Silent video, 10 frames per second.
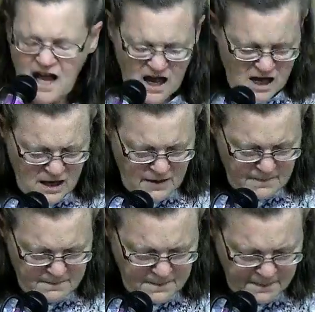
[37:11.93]

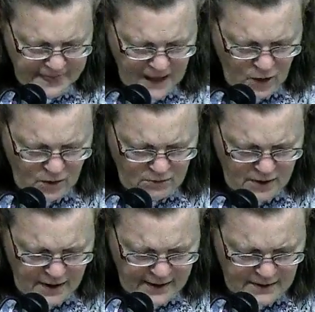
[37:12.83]
um, all
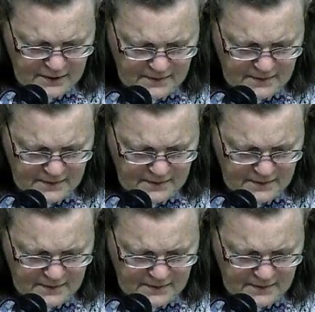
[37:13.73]
right.